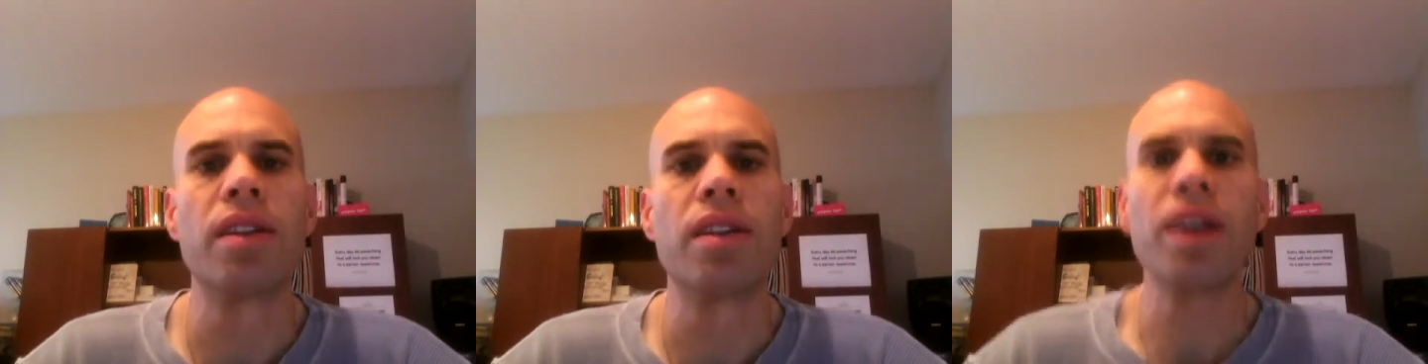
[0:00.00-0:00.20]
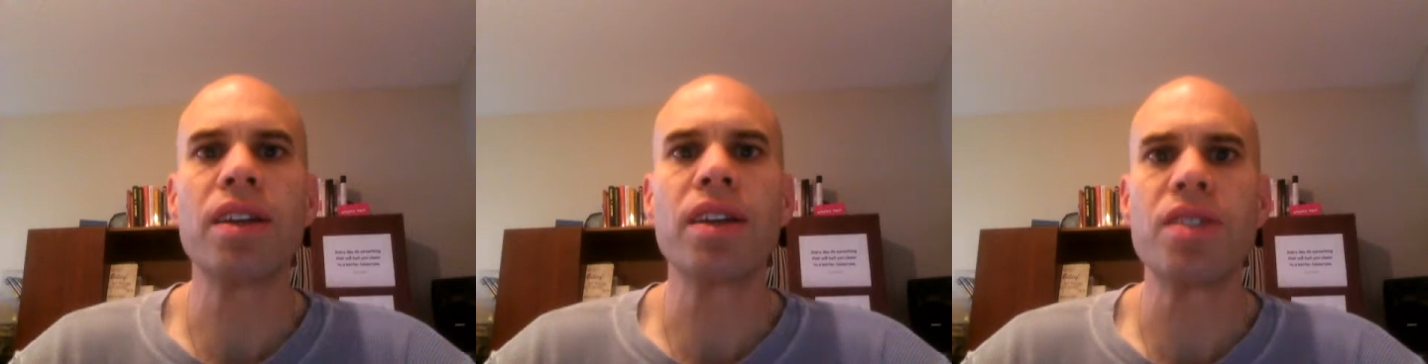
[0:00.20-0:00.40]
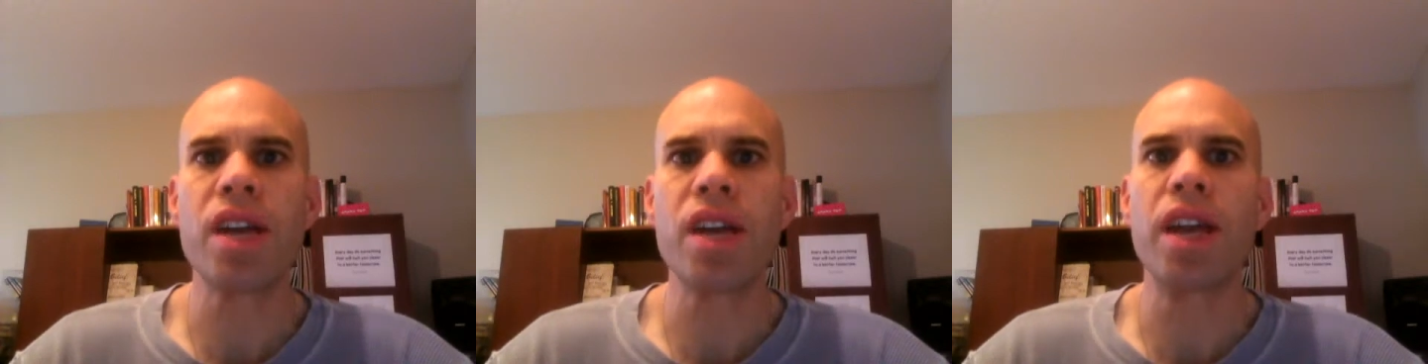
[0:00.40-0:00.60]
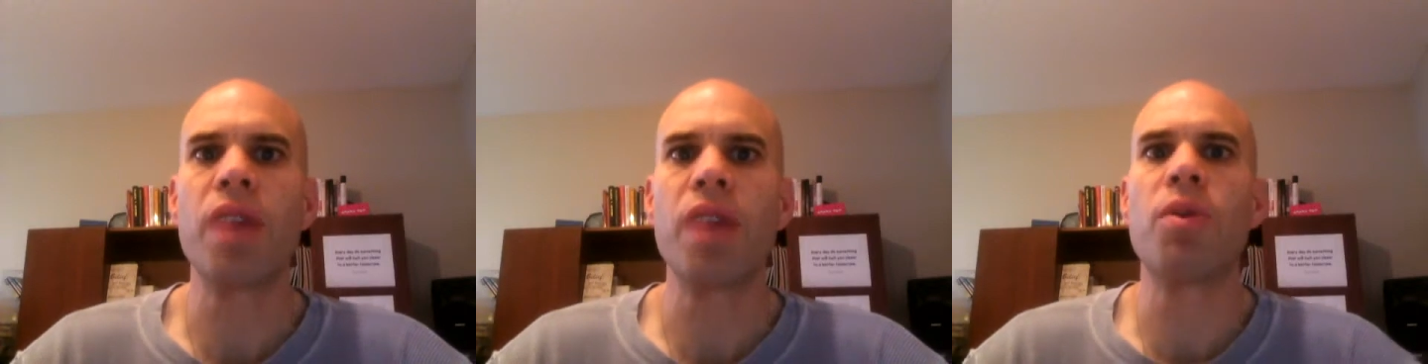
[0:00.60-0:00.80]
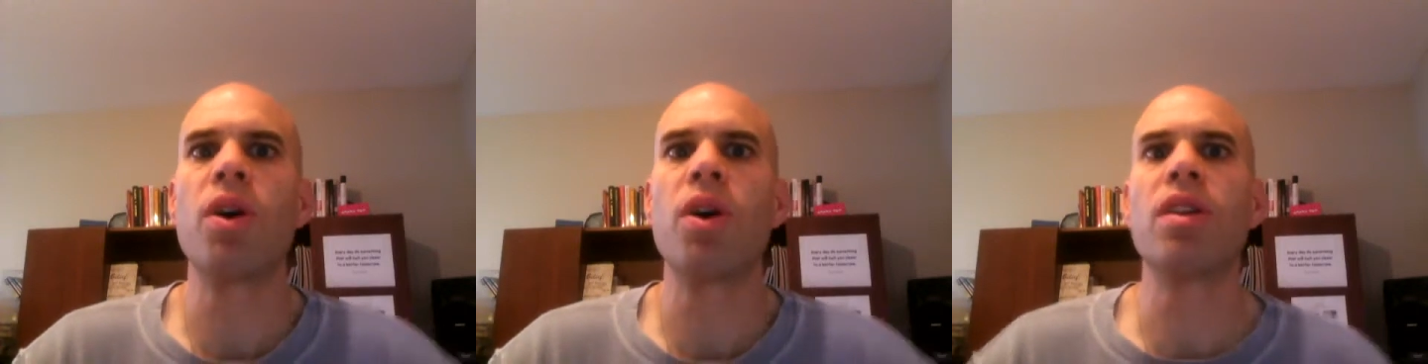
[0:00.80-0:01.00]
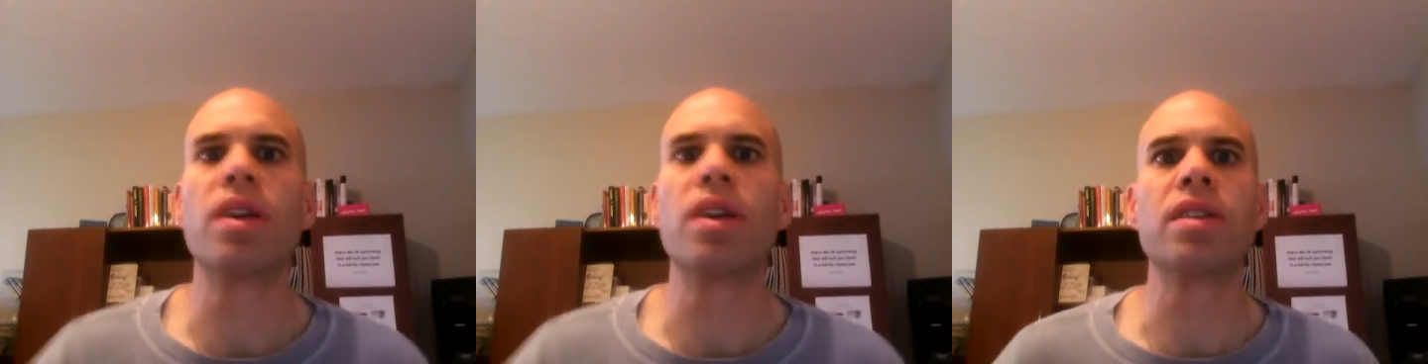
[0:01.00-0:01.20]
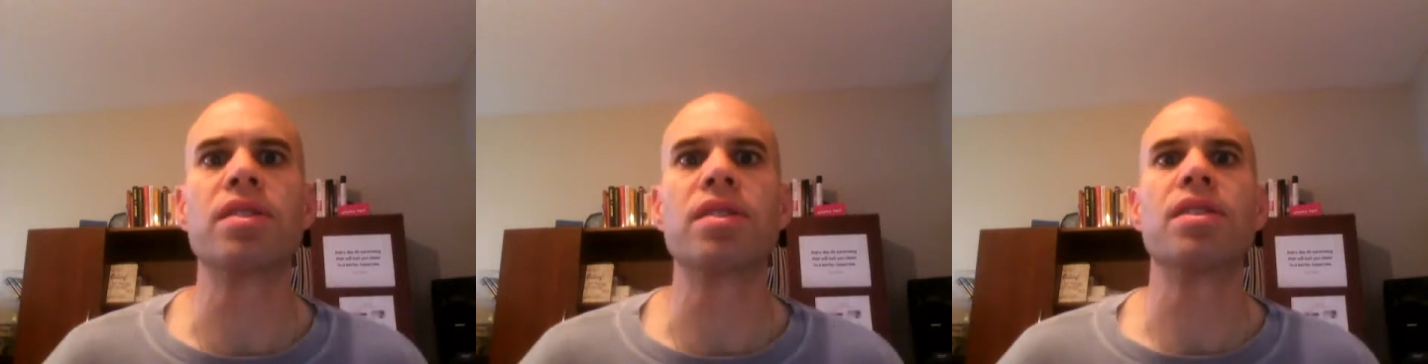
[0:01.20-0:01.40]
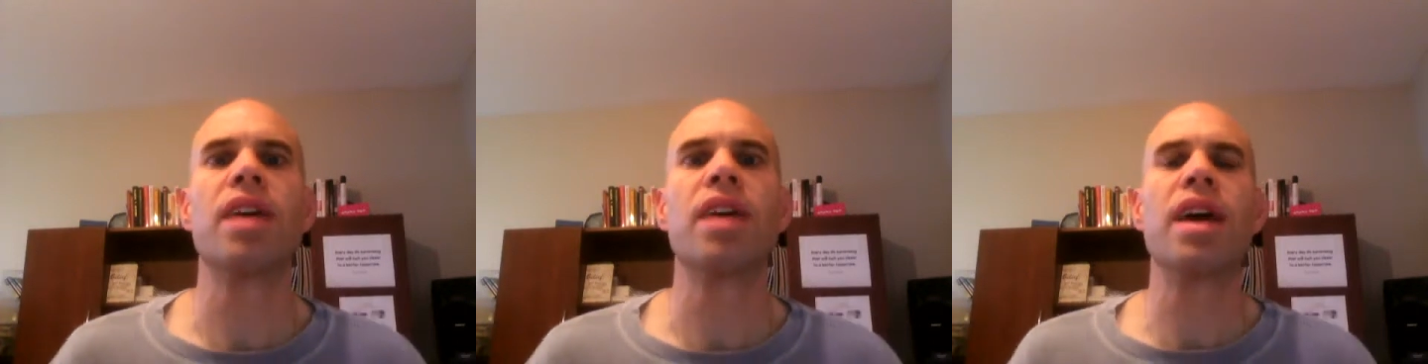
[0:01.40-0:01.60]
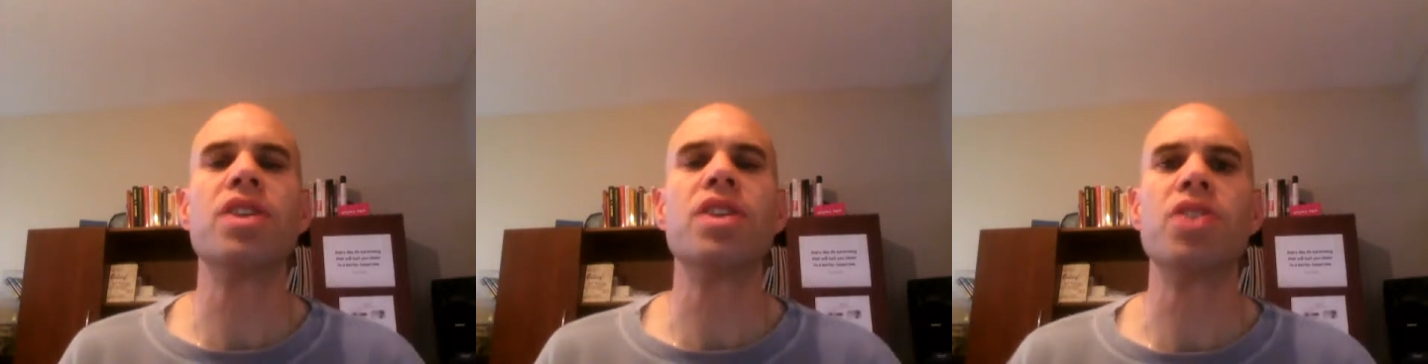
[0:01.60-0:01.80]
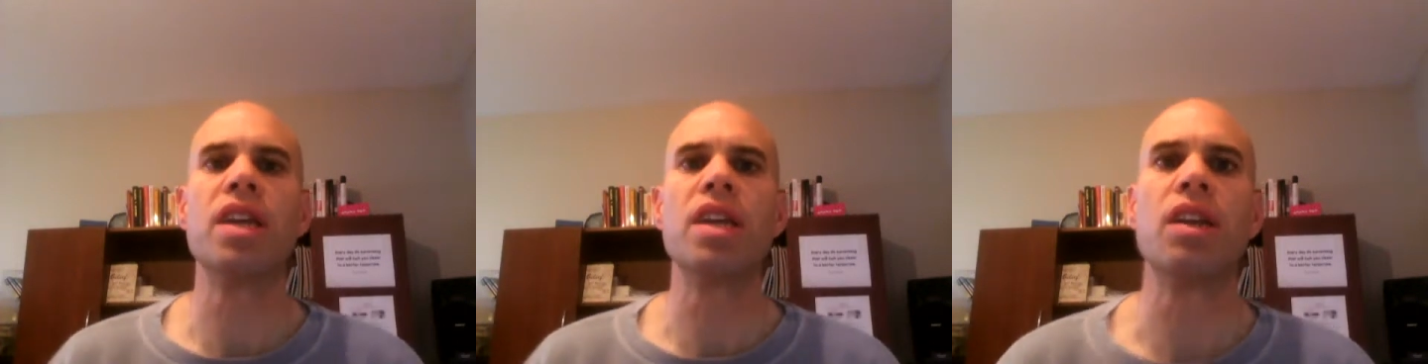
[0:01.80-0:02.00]
Think of J.K. Rowling's.
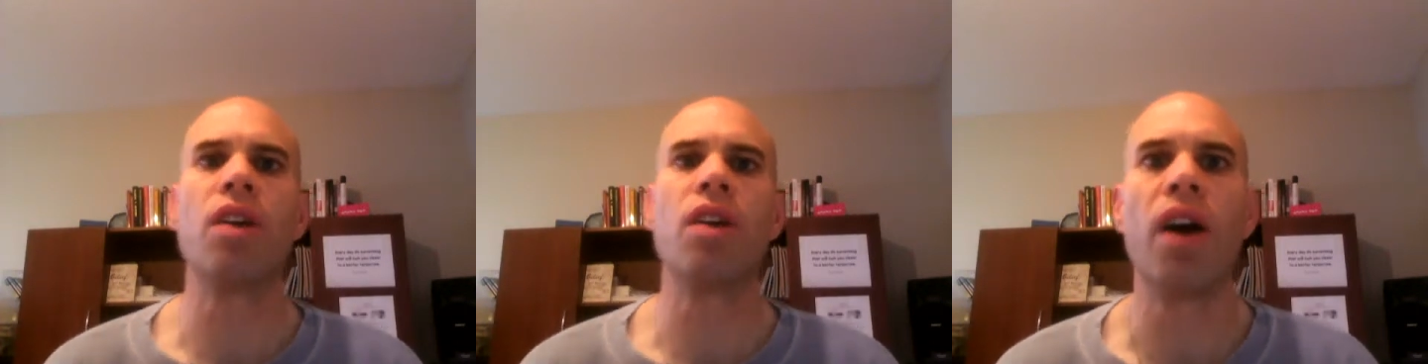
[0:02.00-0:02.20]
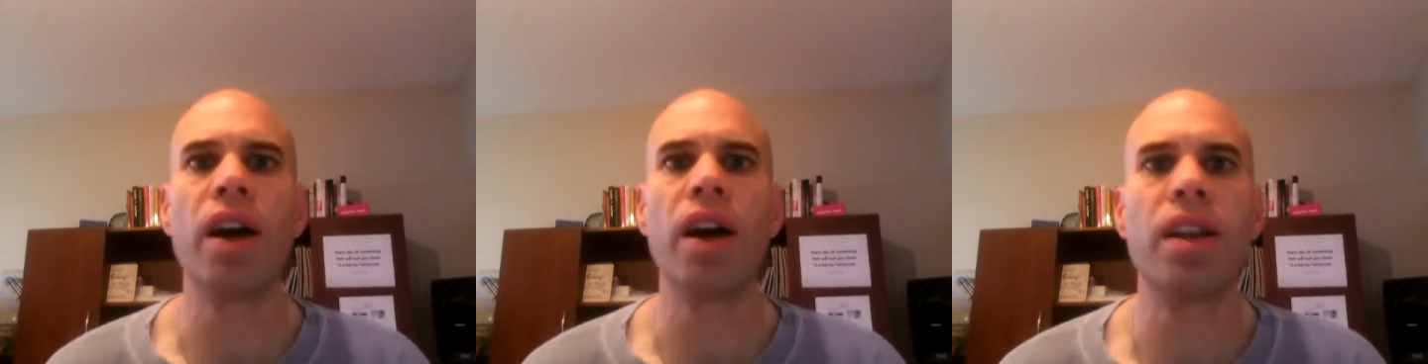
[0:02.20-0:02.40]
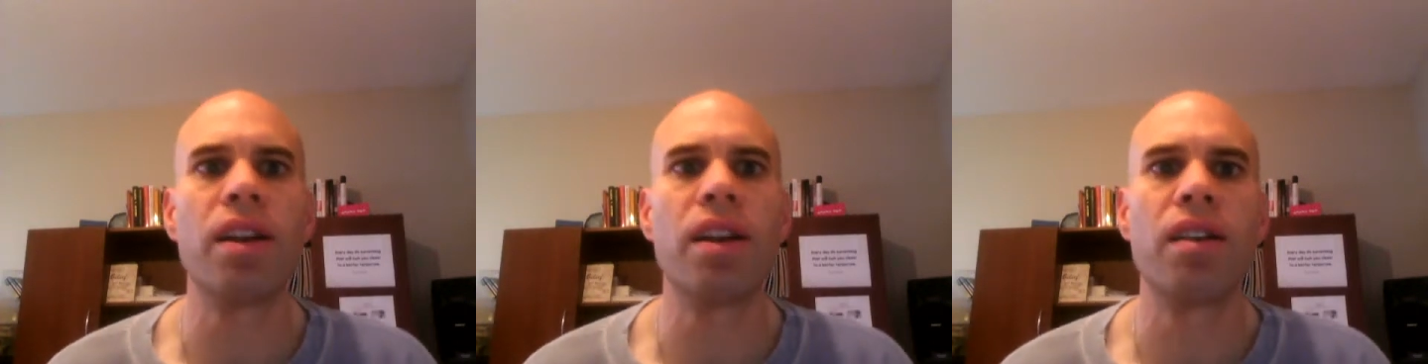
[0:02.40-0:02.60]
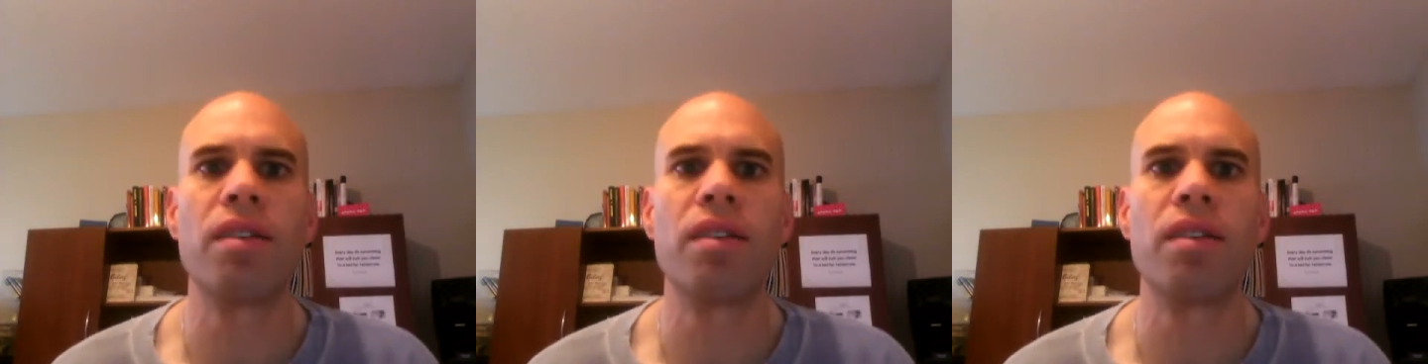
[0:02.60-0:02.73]
Had she not